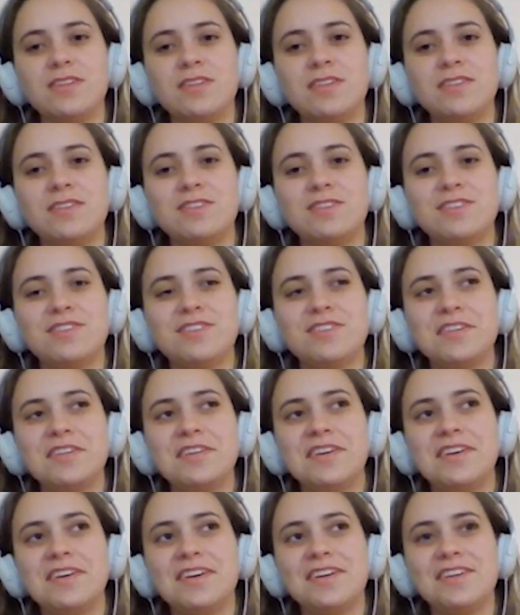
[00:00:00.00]
it's
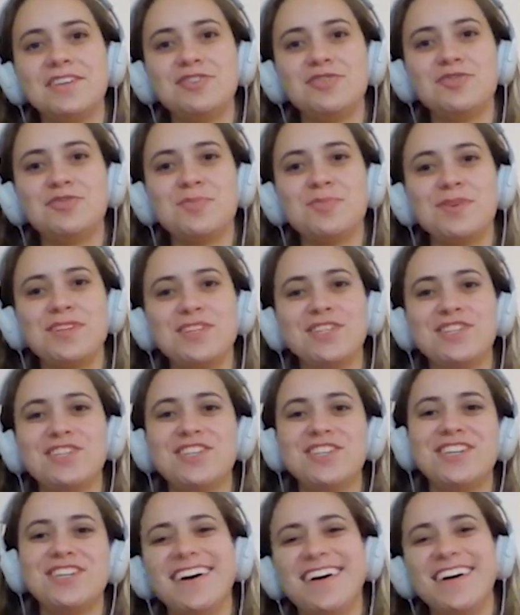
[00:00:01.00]
too
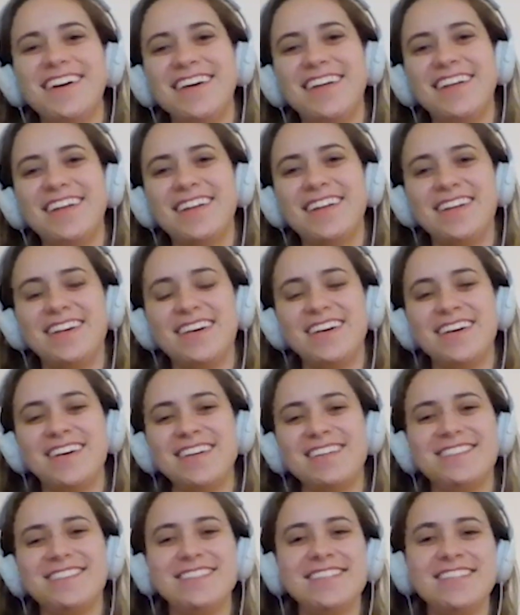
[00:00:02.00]
much. And
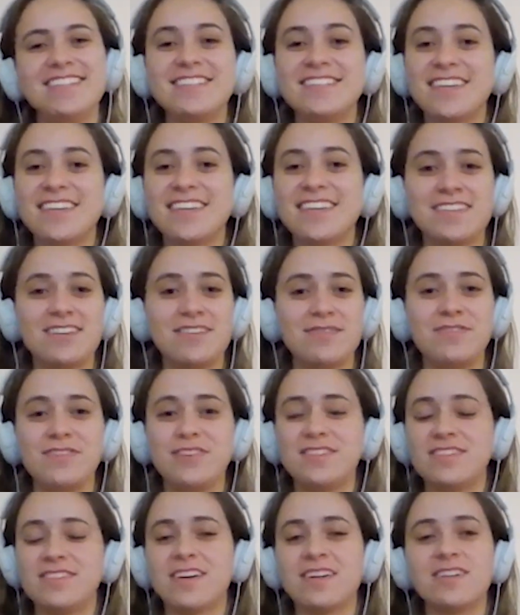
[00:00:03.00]
since
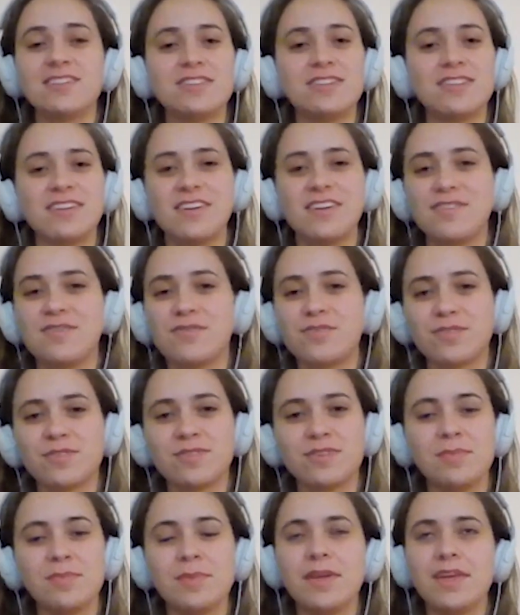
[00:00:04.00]
SFE starts
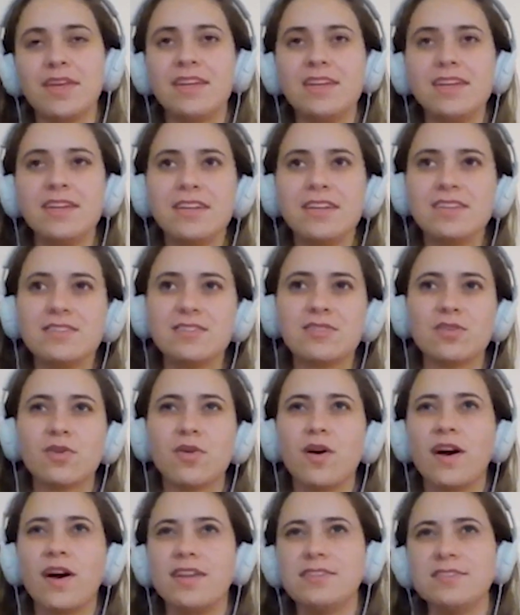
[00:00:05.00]
from the beginning,
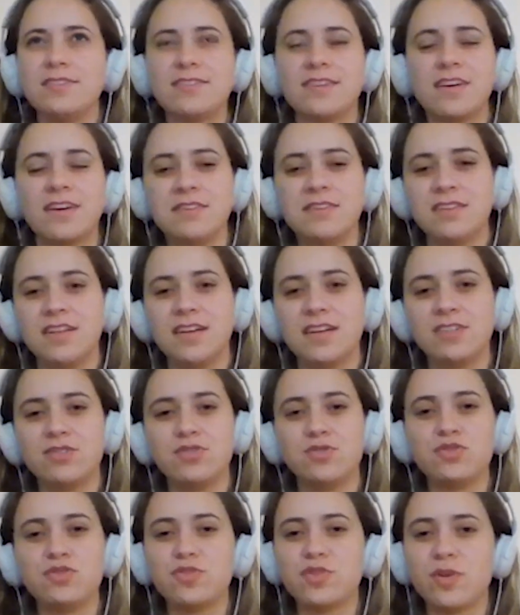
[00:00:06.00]
so I decide like
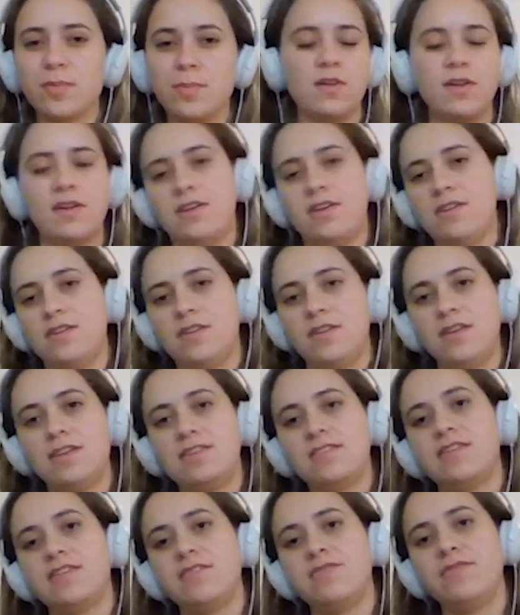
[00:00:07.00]
to stop at
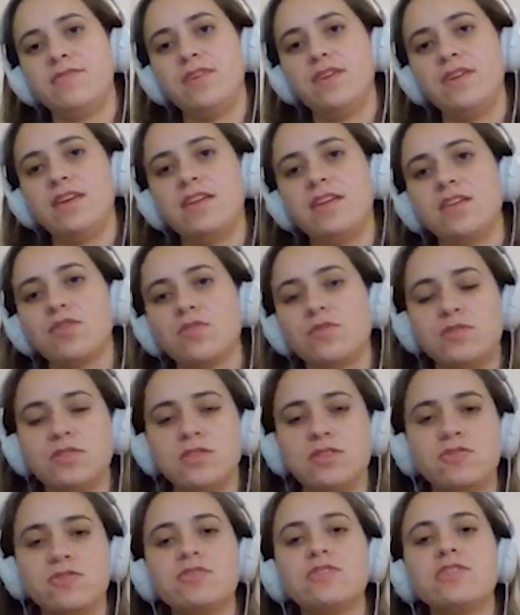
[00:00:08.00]
SFE and
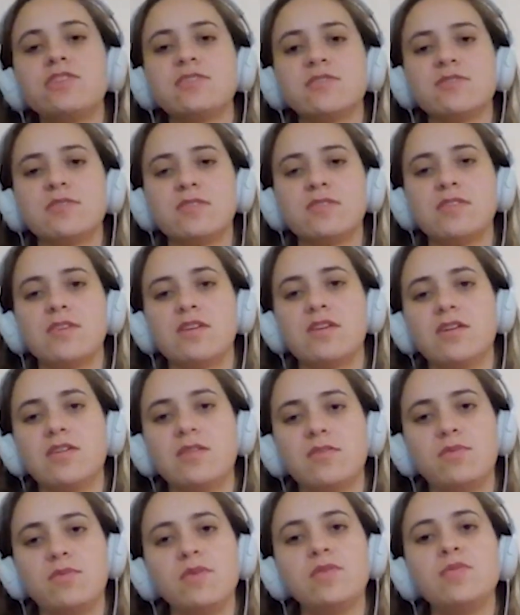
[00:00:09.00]
continue just
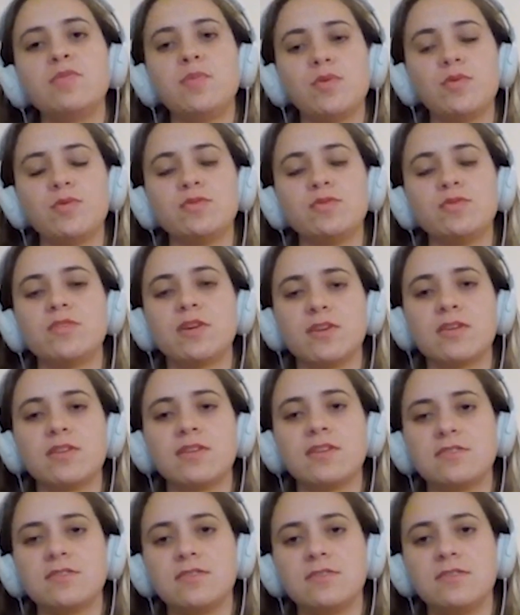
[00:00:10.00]
with Polestar
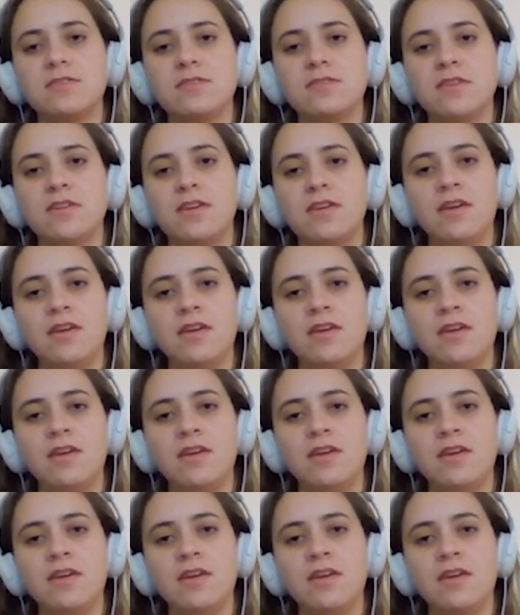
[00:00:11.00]
classes.